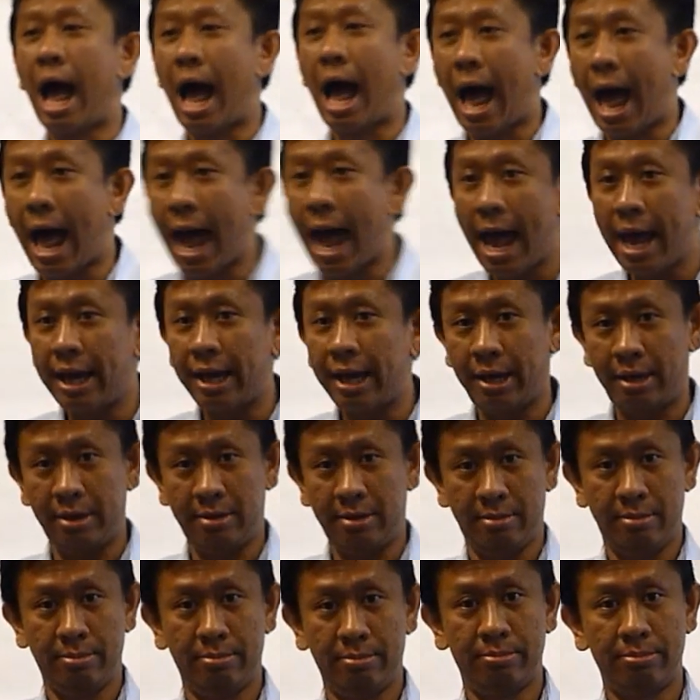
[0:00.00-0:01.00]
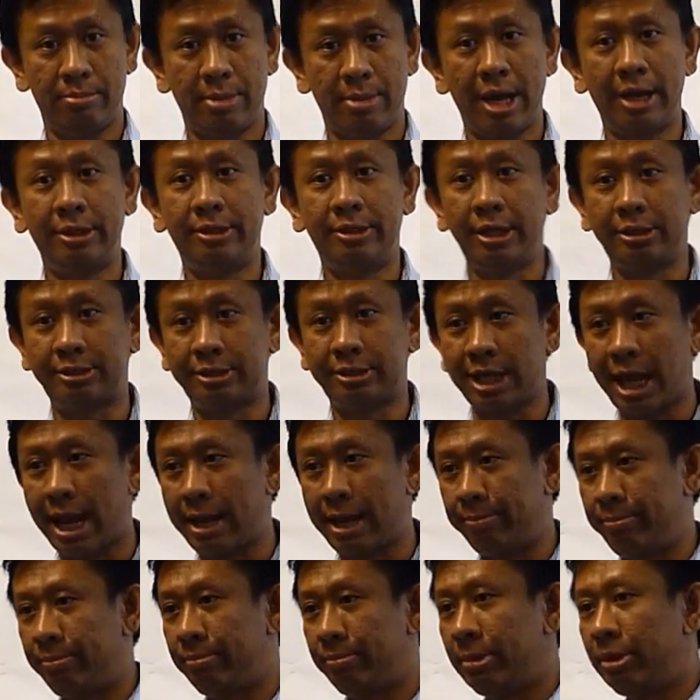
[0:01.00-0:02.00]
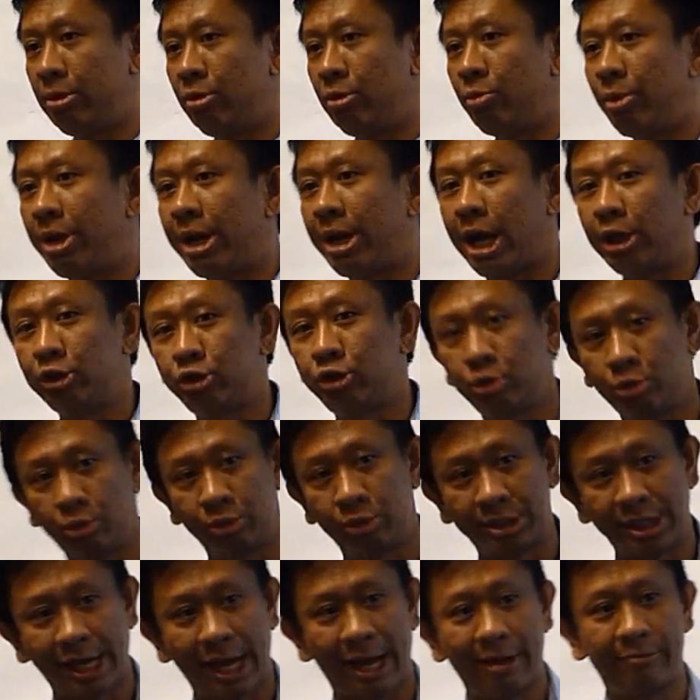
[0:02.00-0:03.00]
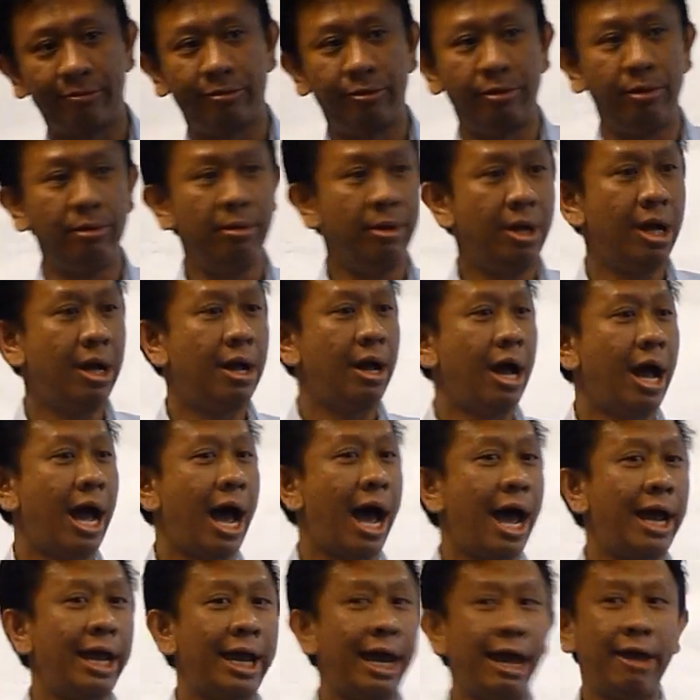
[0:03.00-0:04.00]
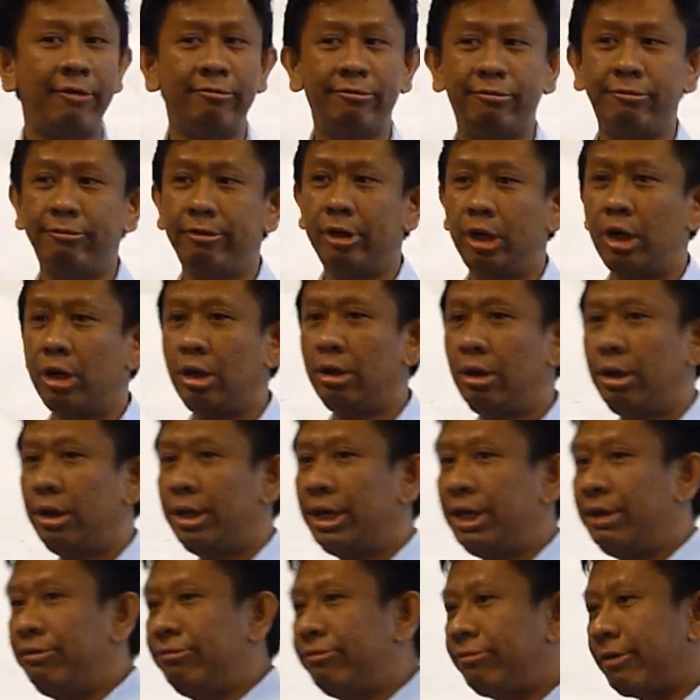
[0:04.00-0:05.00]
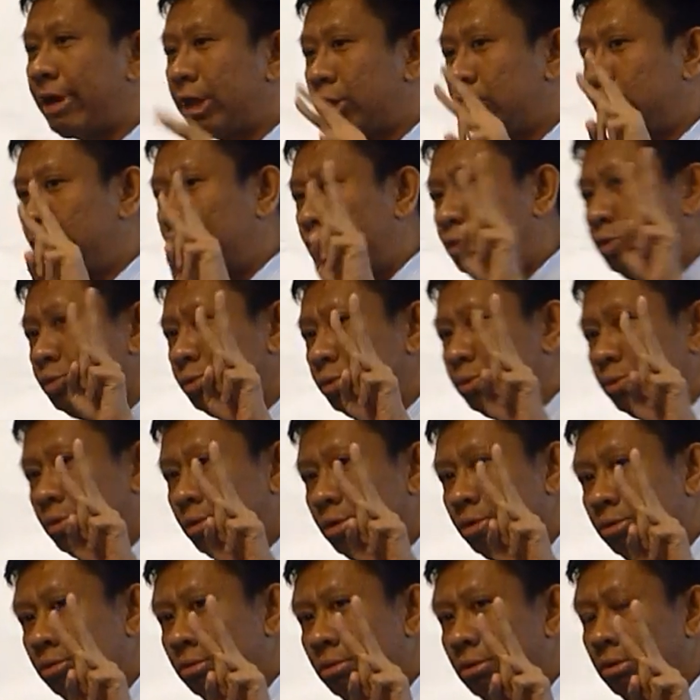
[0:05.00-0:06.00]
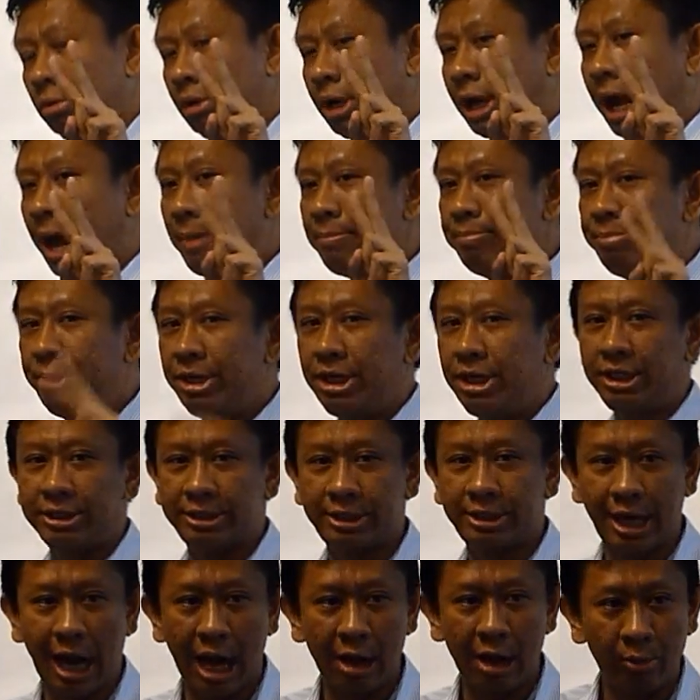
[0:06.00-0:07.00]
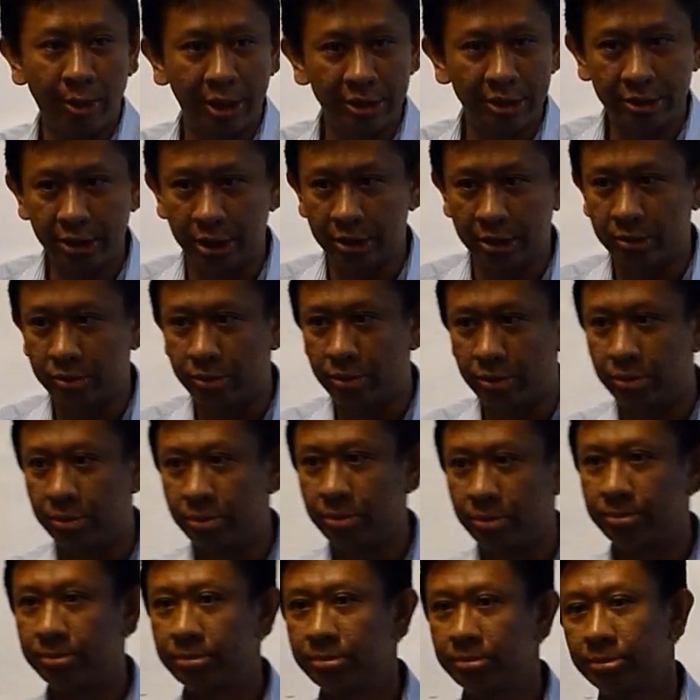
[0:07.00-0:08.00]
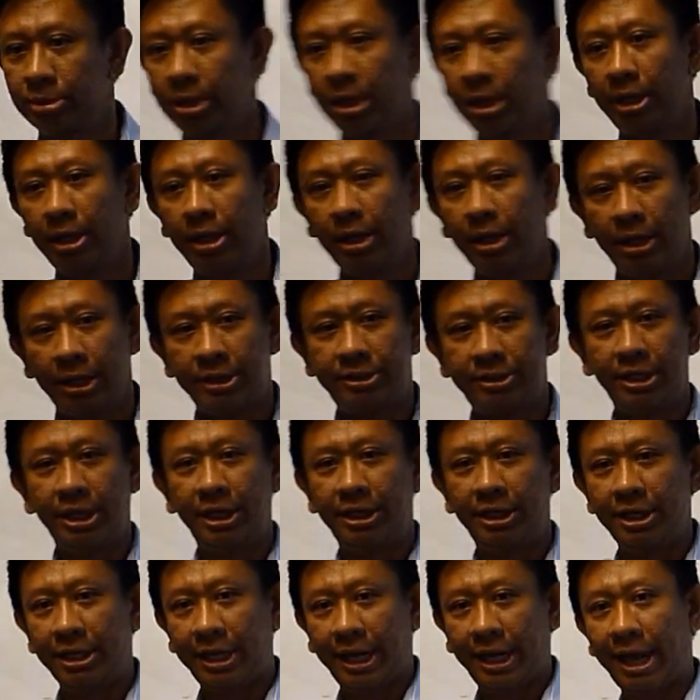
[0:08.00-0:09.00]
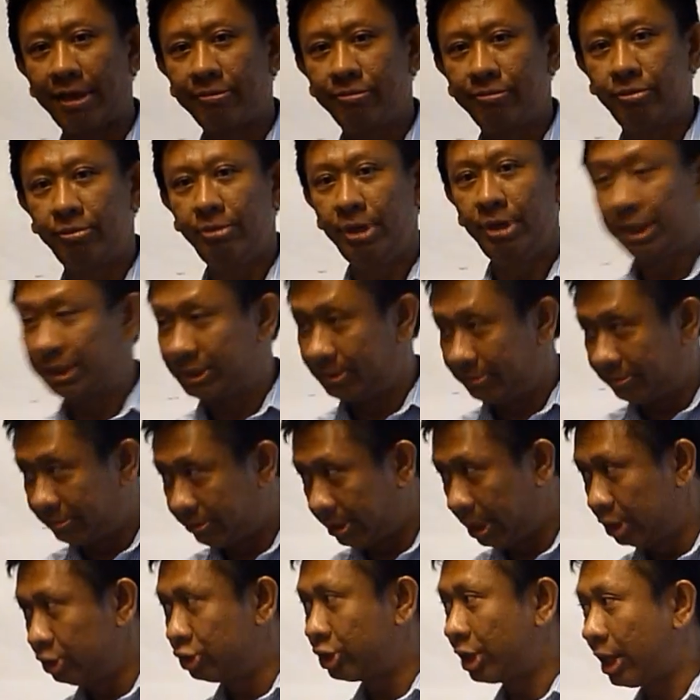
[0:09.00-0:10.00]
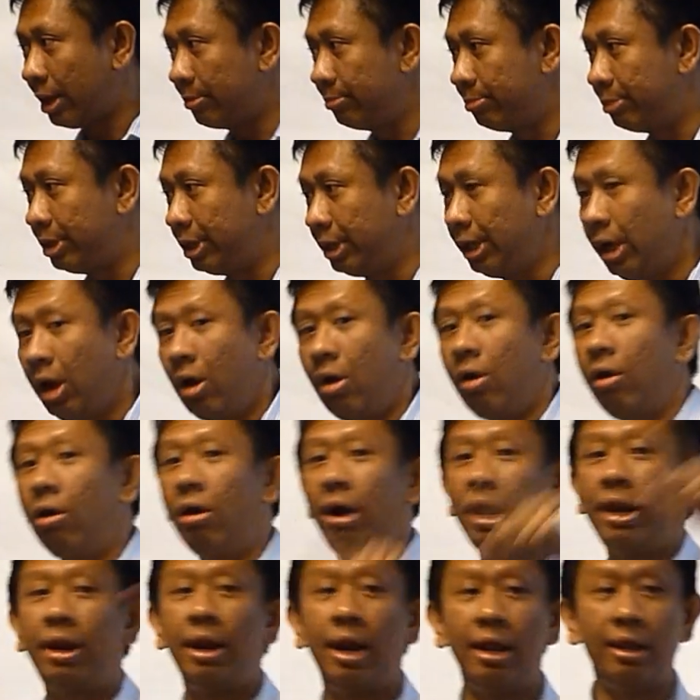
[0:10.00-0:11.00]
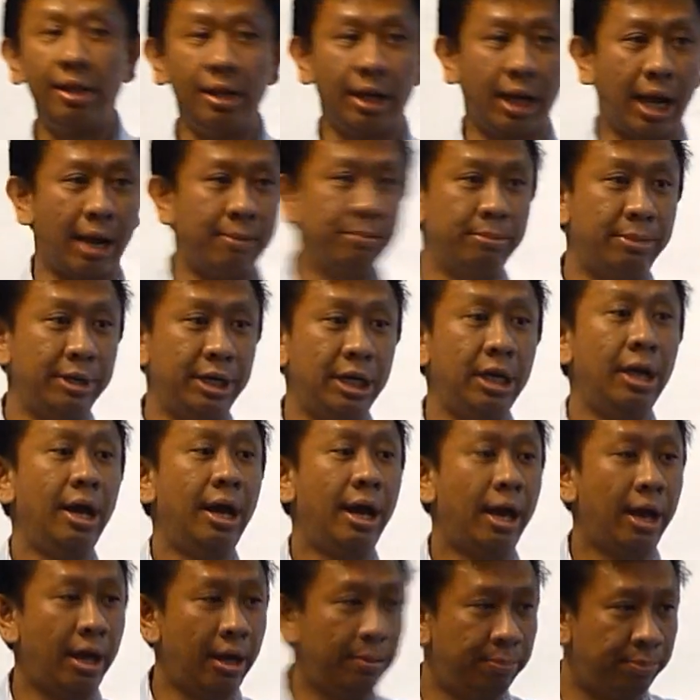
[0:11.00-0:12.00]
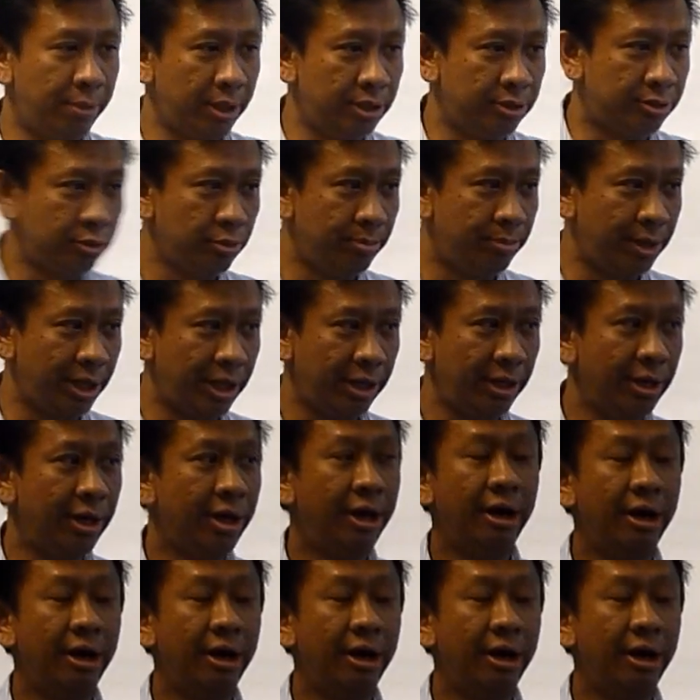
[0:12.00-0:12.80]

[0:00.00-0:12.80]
at that time, when I chose Carrefour, I have, in fact, 2 companies that I wanted to do. Either Carrefour is a French company or another company happened to be